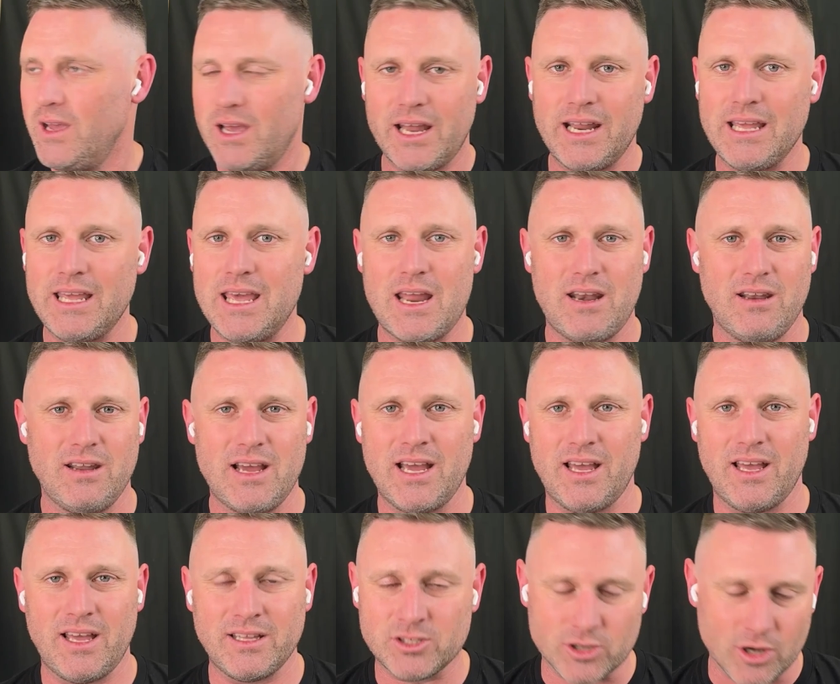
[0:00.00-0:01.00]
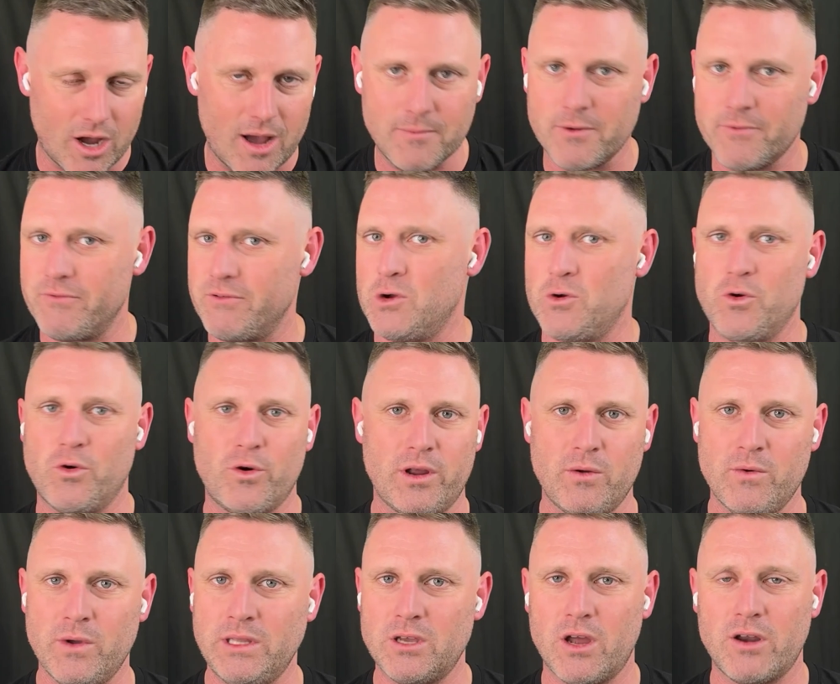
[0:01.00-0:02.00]
And again, at time of
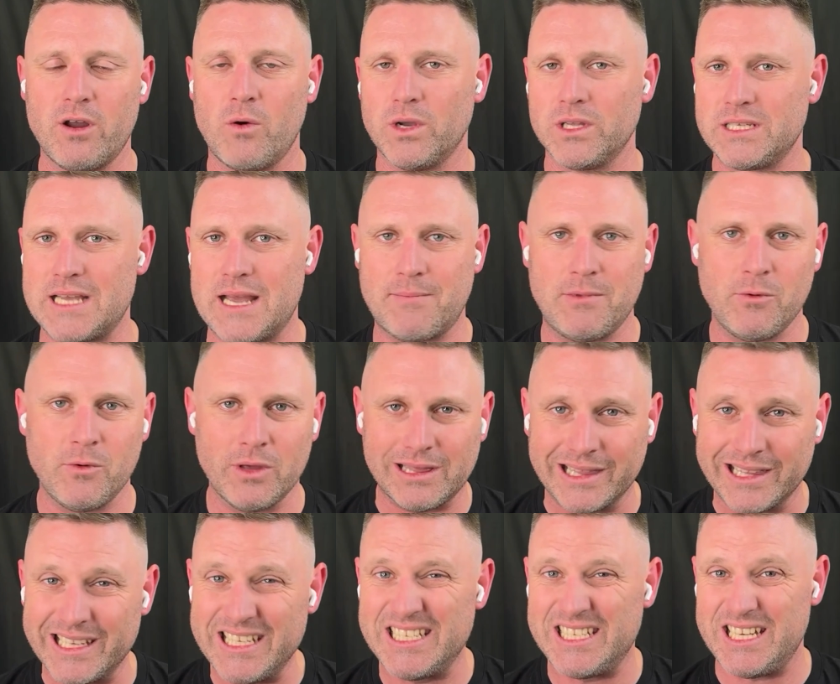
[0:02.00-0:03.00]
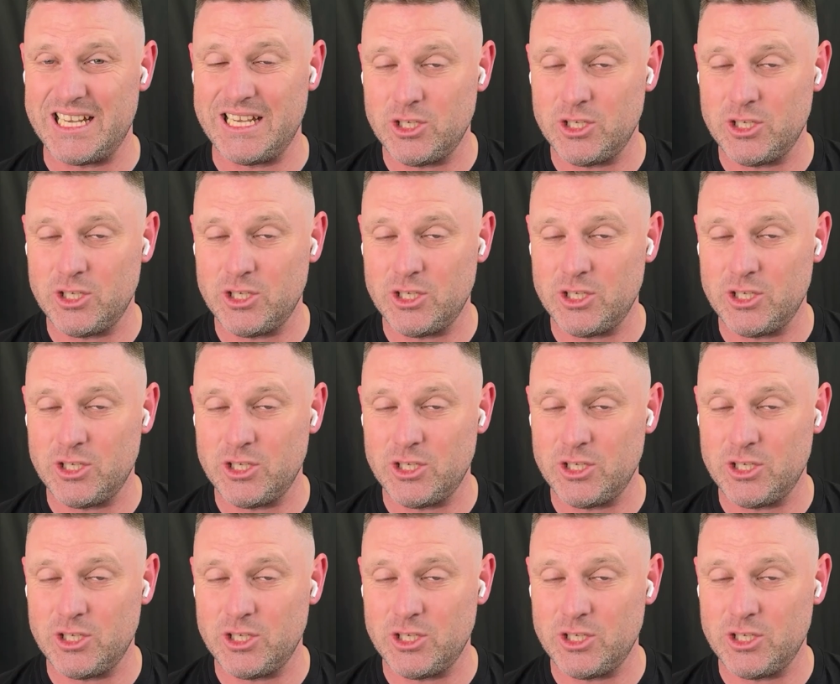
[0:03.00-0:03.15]
recording, we don't know what's happening with Lindsay.